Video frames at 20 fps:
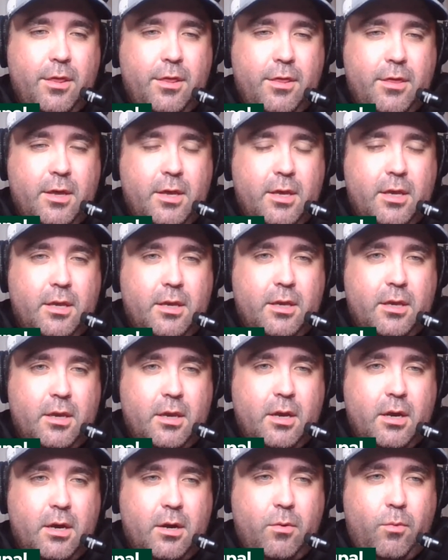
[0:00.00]
the
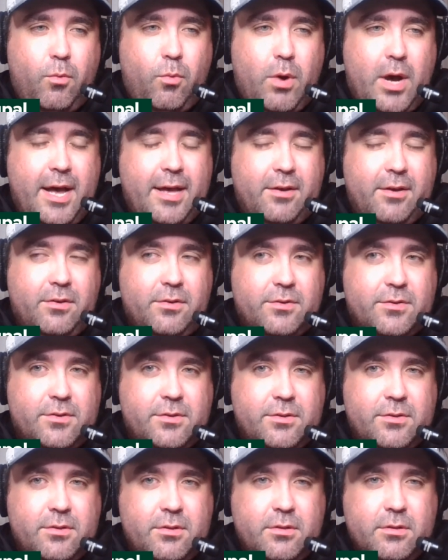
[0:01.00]
uh,
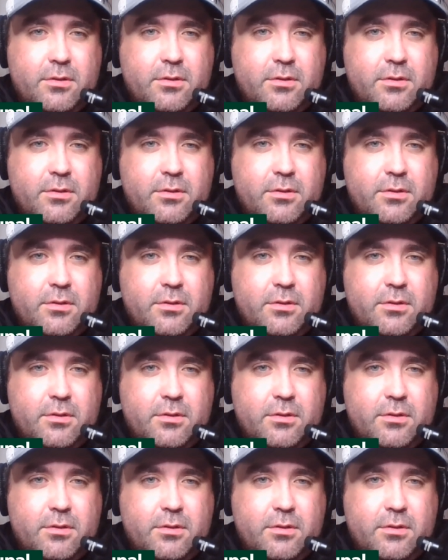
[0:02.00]
Wild's